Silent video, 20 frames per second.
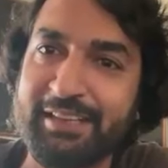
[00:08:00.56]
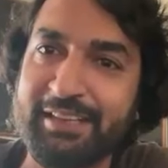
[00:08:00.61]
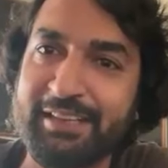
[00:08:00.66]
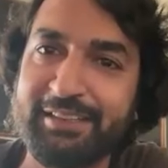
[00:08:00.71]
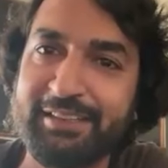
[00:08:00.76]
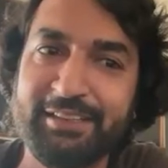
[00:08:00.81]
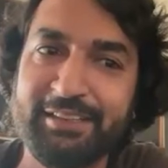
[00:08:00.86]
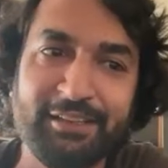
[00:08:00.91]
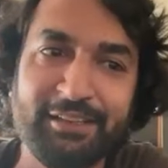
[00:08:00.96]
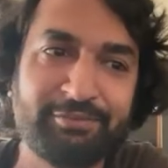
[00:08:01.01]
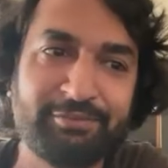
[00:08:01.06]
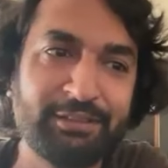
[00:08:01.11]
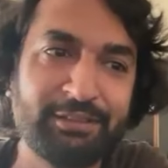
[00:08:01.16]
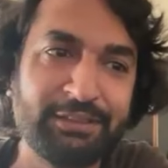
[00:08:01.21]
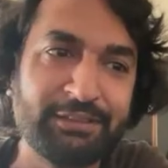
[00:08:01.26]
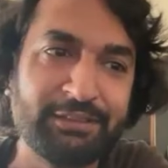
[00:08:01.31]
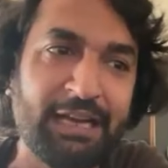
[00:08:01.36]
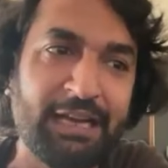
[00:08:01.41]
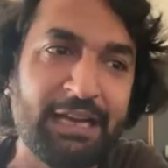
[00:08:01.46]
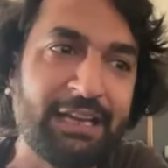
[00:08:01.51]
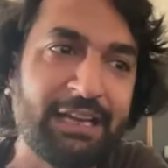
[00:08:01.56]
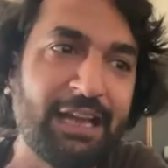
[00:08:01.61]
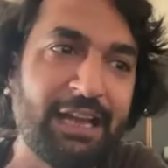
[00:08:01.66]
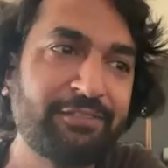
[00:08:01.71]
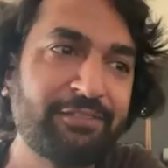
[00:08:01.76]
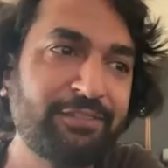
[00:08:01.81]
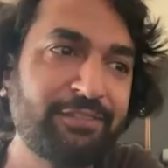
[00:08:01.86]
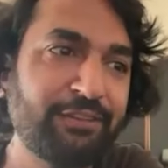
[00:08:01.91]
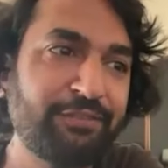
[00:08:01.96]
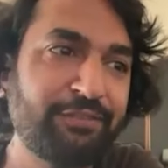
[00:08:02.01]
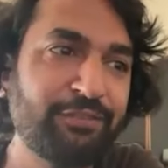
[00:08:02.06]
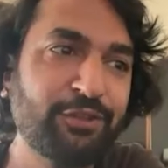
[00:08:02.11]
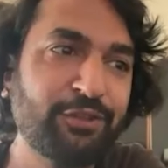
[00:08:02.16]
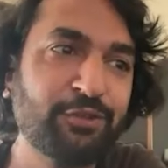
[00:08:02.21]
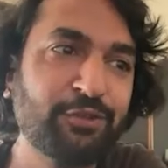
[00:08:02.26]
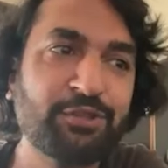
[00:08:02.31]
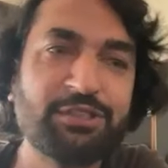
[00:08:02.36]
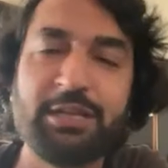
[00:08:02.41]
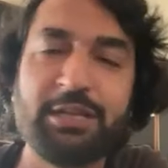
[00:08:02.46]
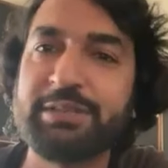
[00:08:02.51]
And if I feel if you
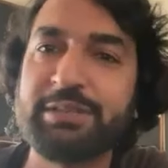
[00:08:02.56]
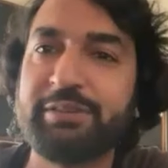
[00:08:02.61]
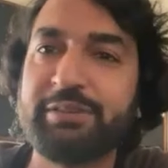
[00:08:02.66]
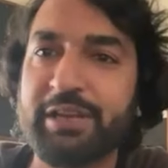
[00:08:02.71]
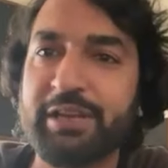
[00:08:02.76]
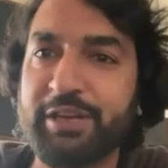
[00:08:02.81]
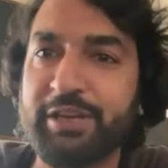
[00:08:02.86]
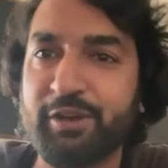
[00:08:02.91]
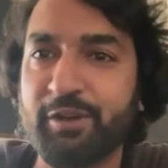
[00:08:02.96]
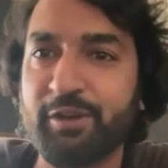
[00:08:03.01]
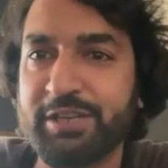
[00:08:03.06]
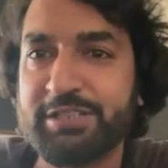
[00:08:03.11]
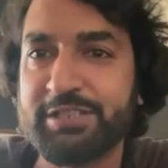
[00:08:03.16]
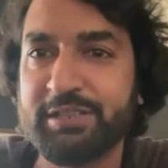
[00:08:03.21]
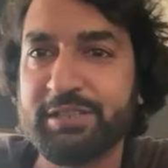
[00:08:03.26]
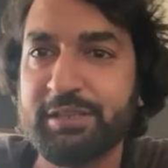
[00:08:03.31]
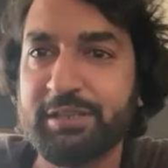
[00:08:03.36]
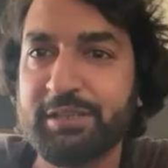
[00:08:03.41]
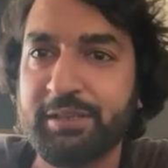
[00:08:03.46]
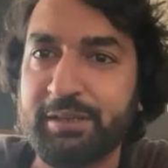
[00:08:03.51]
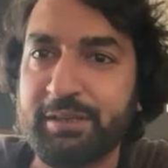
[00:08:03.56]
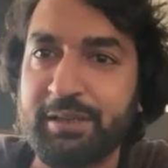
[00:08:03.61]
do something very honestly,